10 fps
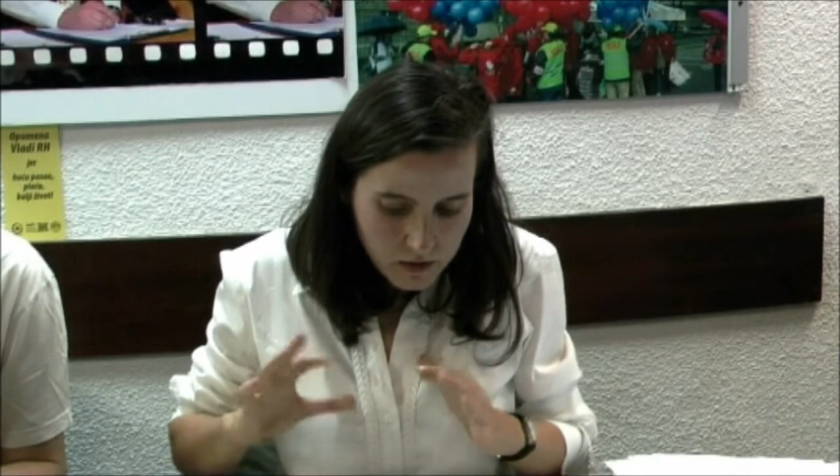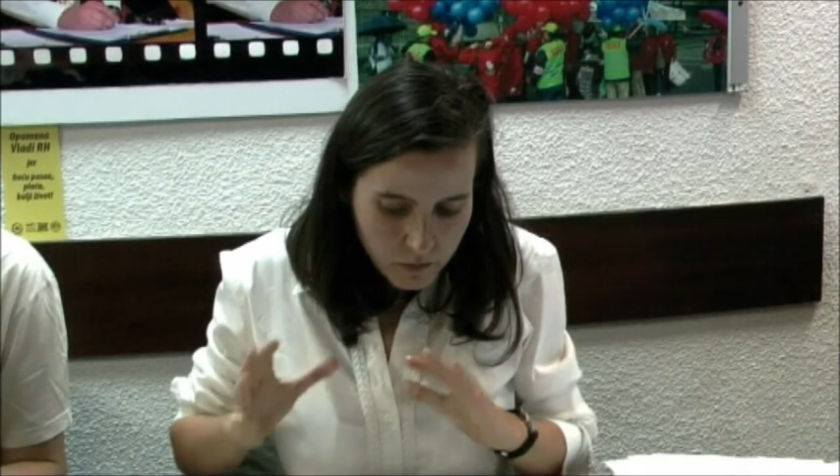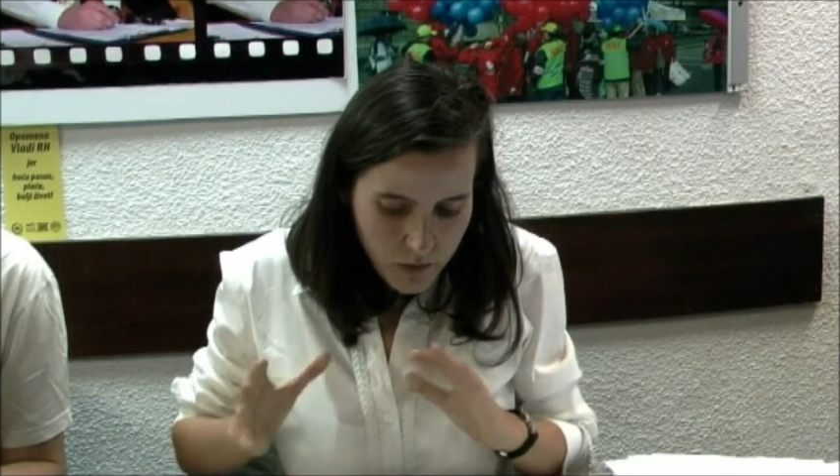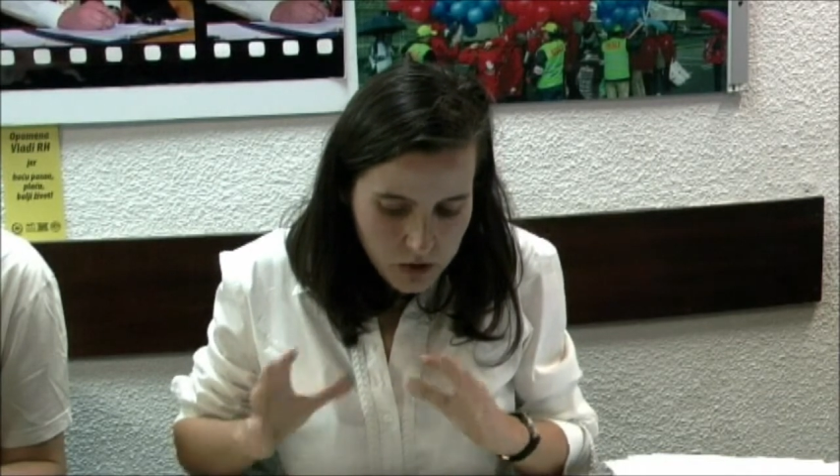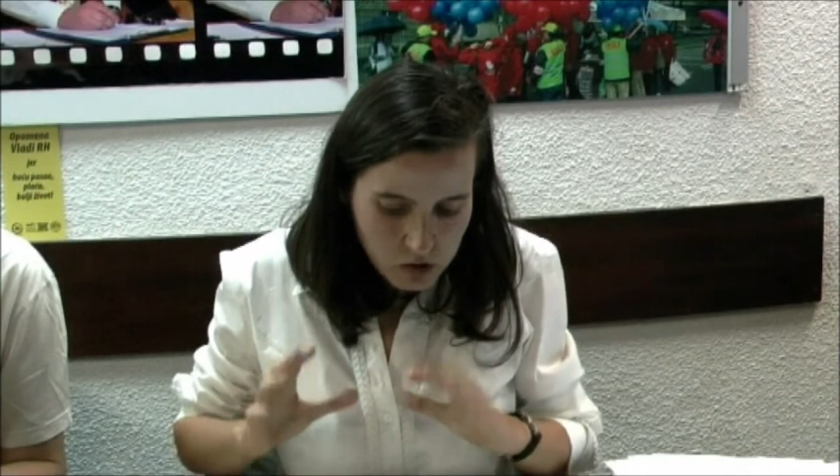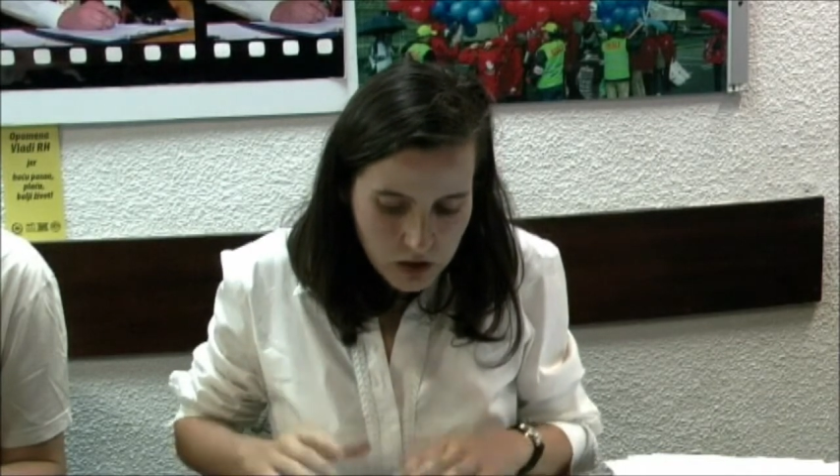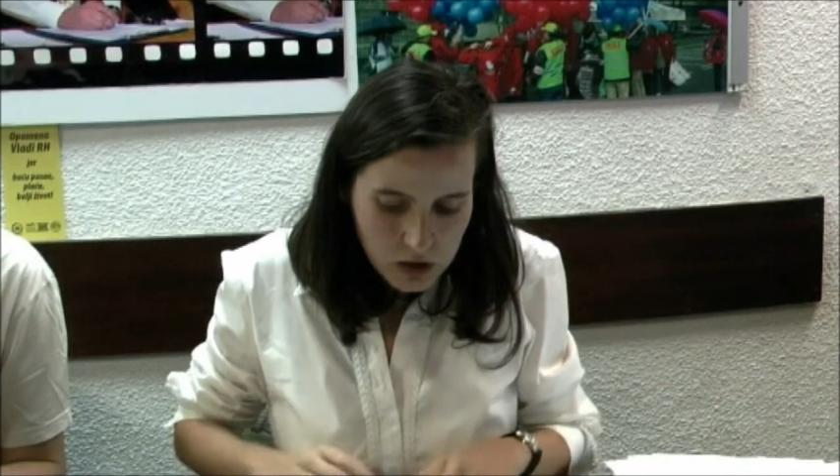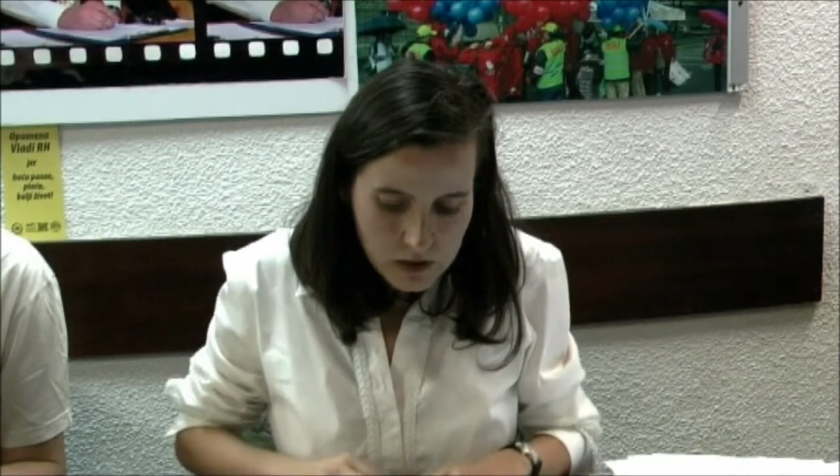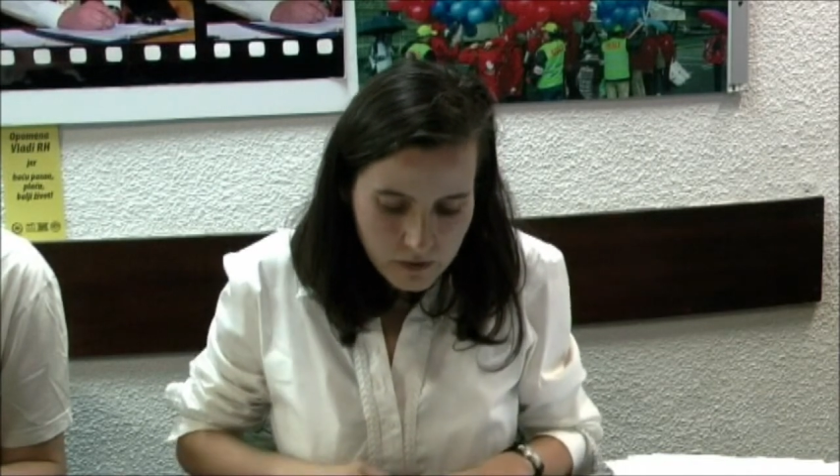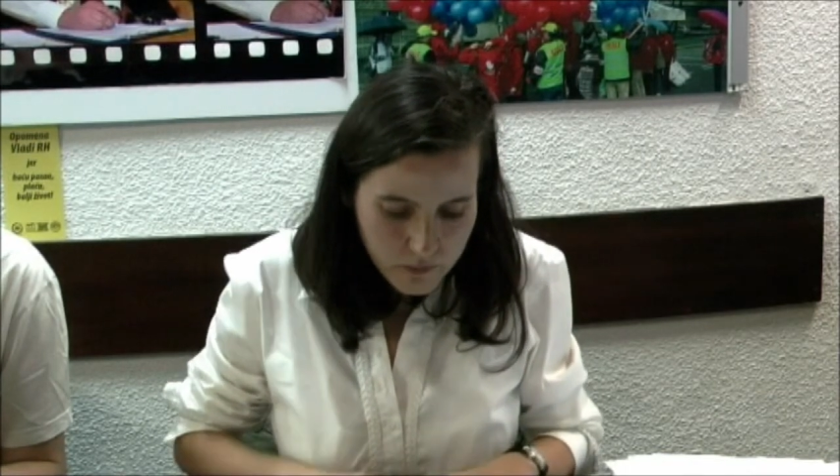most
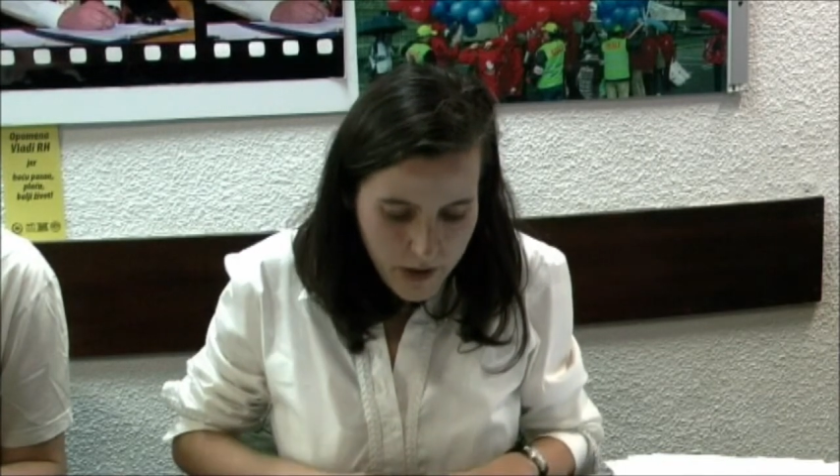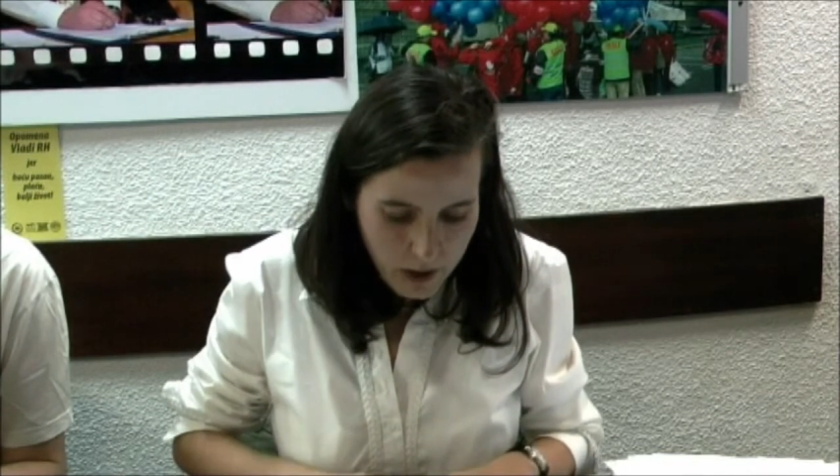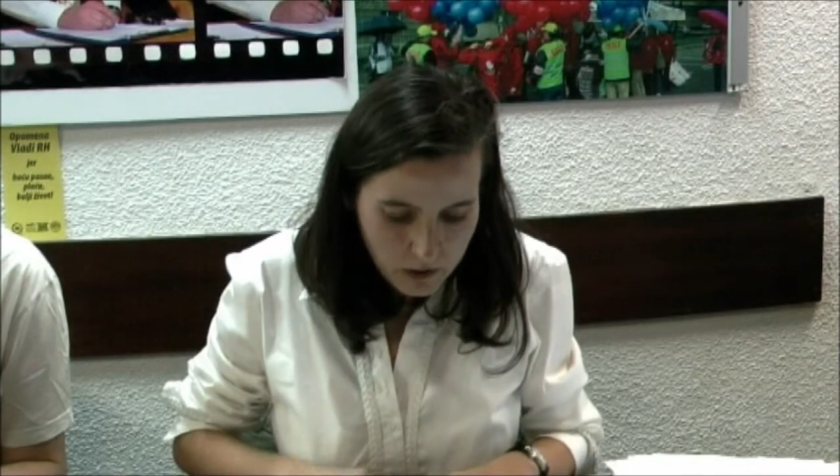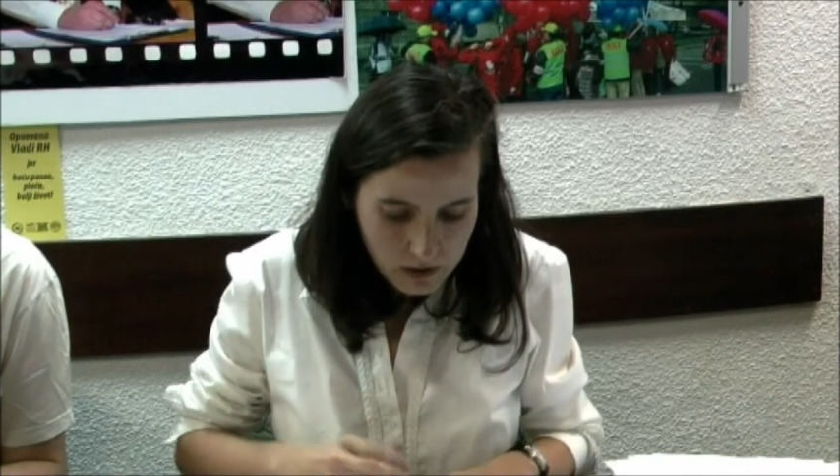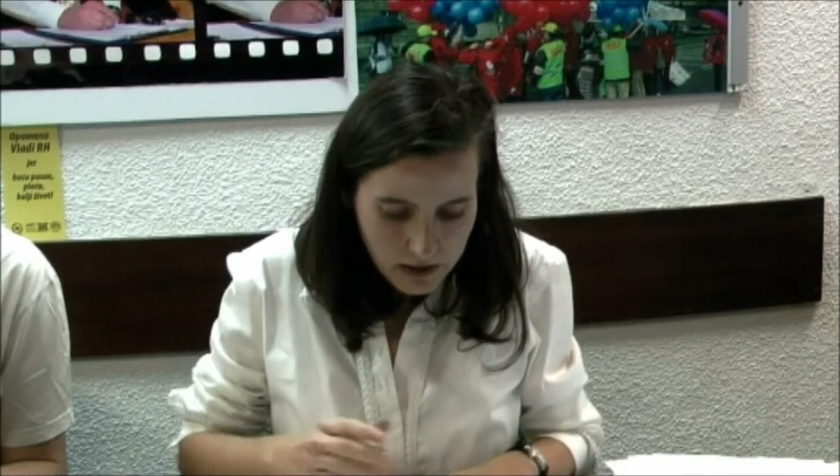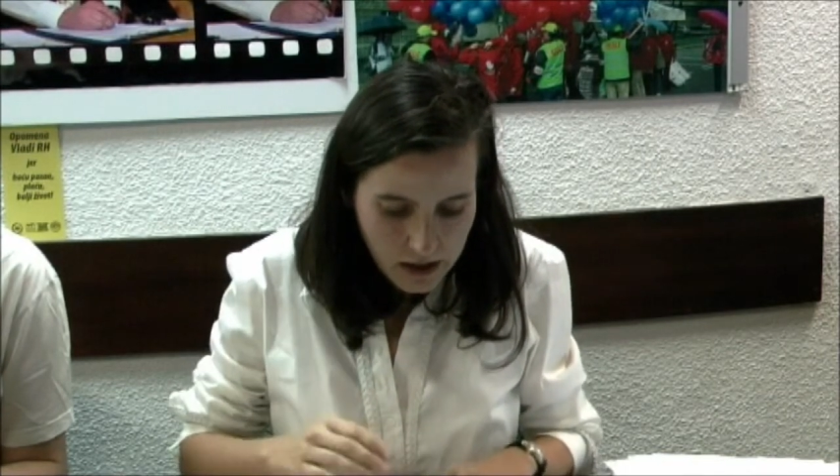regions of Poland,